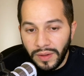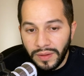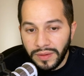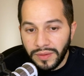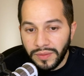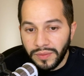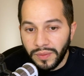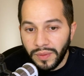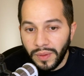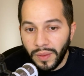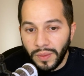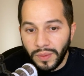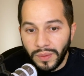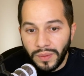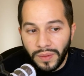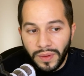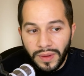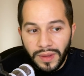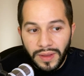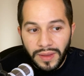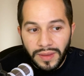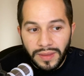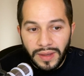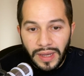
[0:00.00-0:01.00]
role
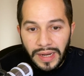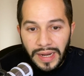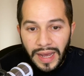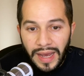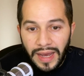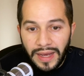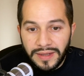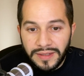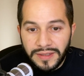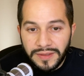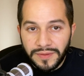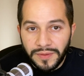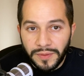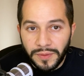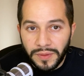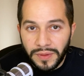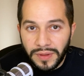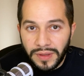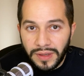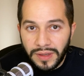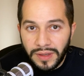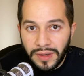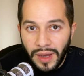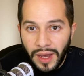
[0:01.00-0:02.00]
that has for
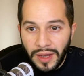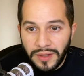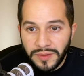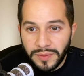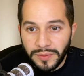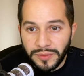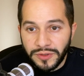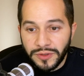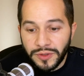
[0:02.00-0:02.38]
the customer.